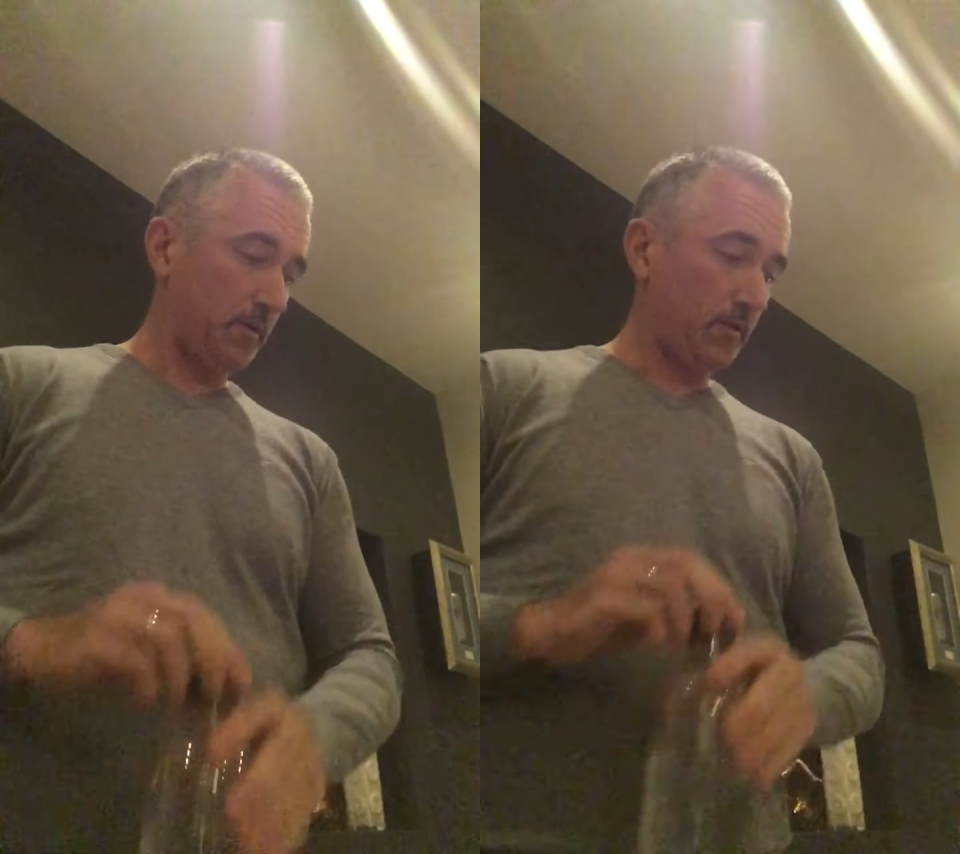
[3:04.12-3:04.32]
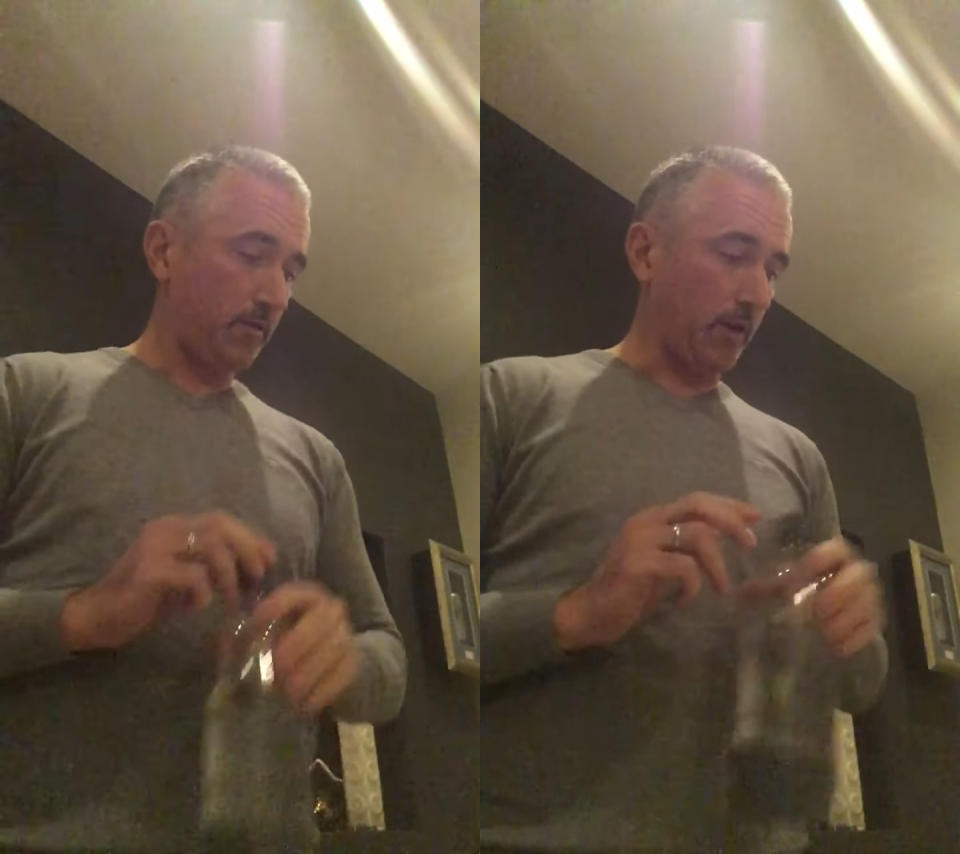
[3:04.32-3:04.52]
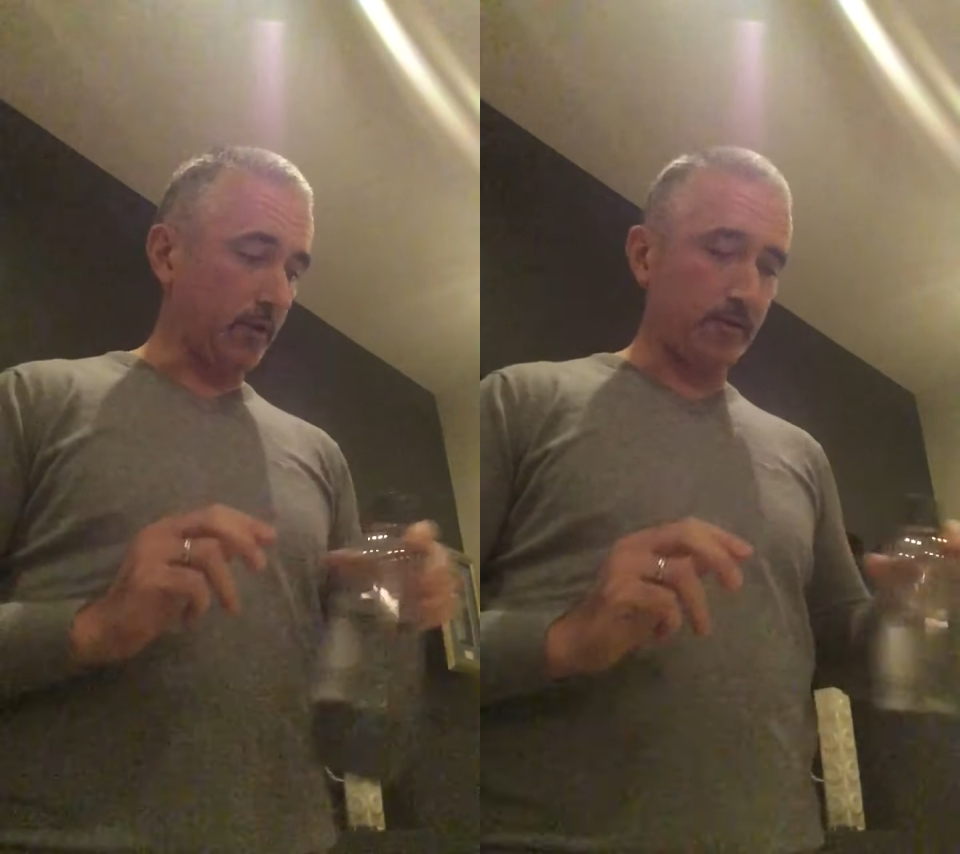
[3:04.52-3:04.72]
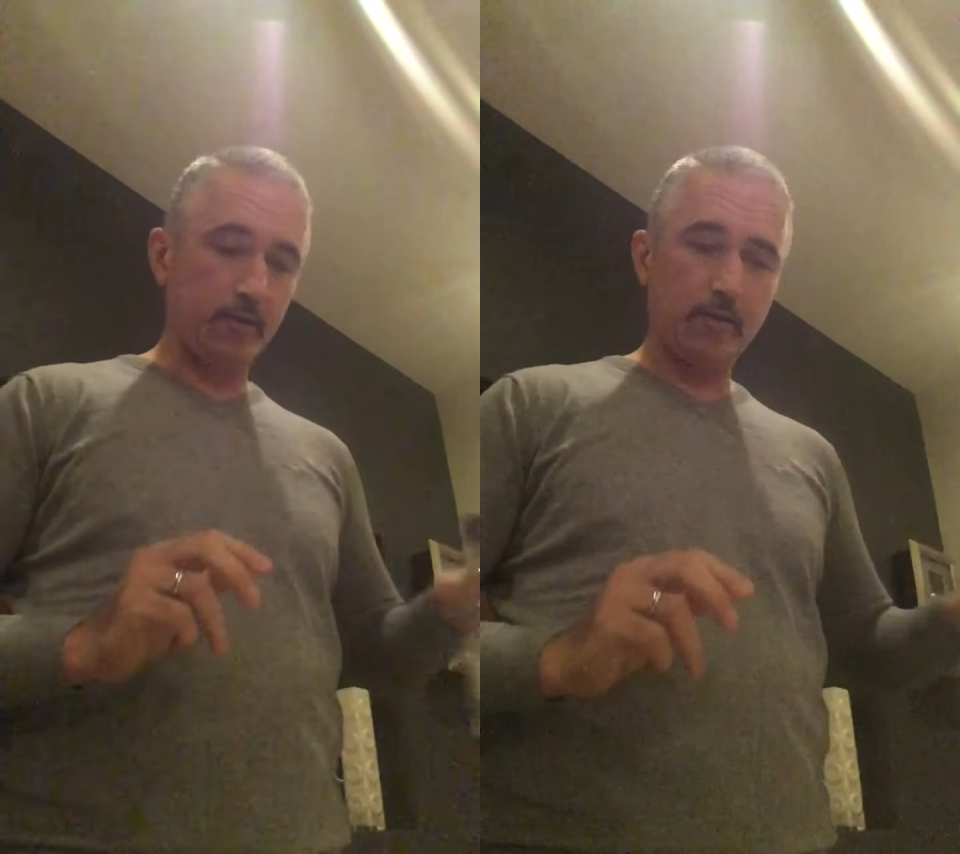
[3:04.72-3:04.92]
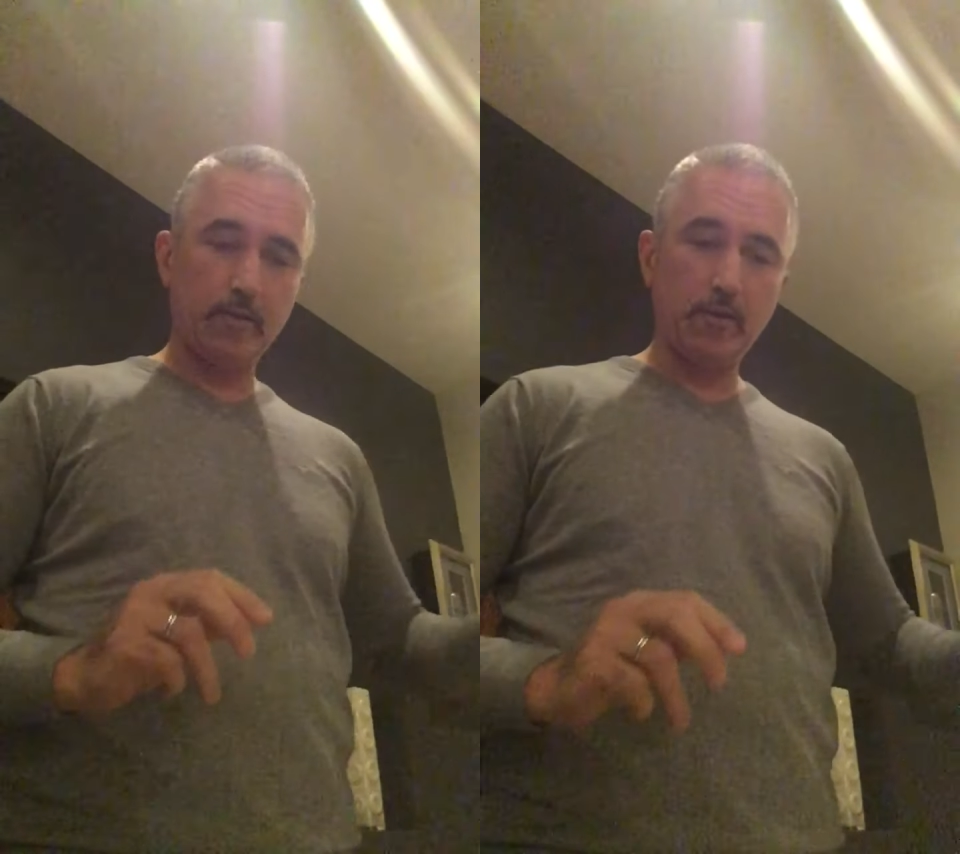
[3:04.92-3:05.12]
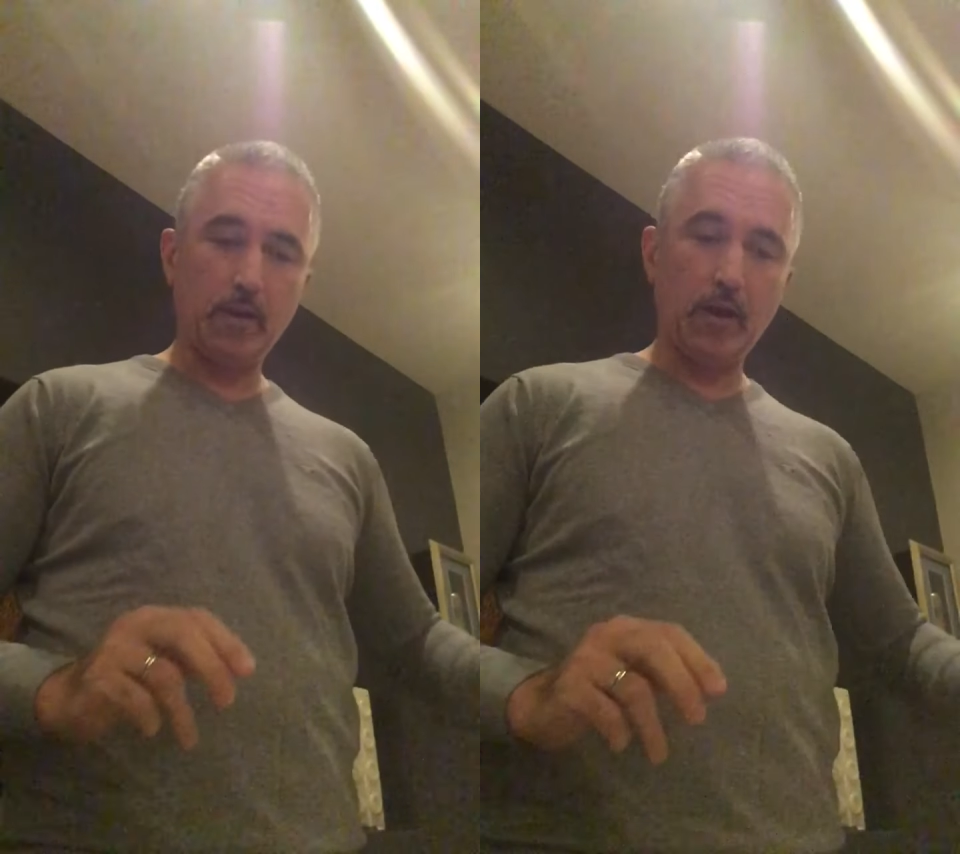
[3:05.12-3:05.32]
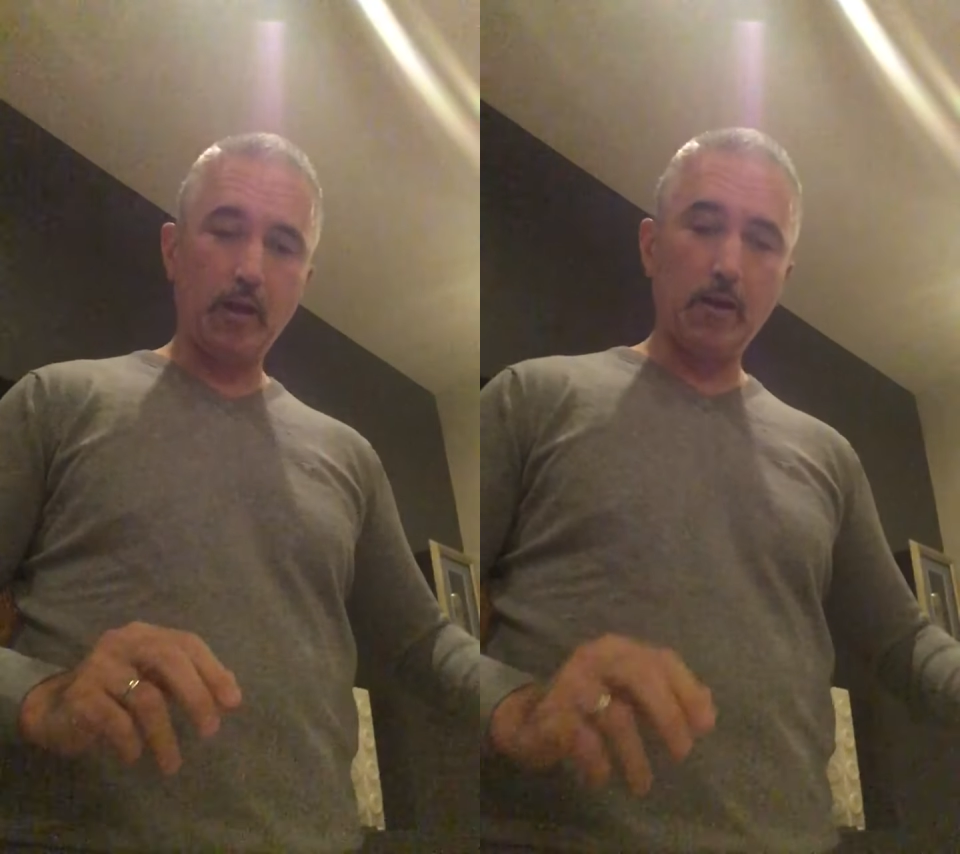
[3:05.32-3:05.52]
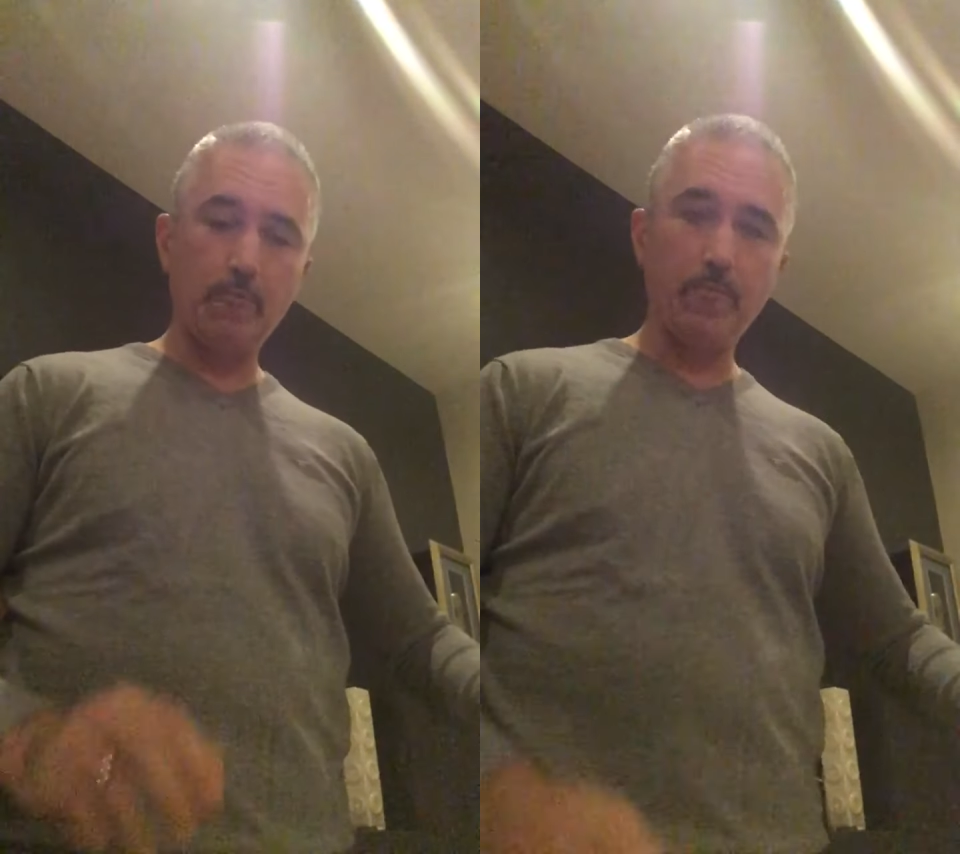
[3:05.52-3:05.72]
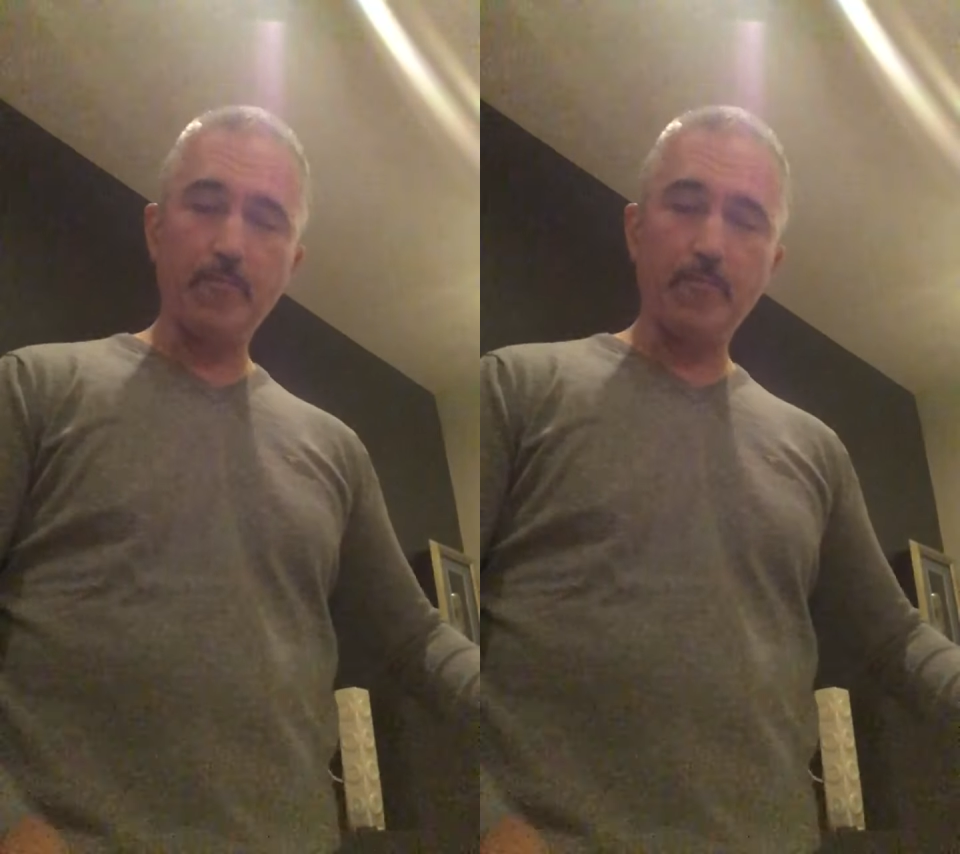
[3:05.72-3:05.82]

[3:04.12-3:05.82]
Right. Now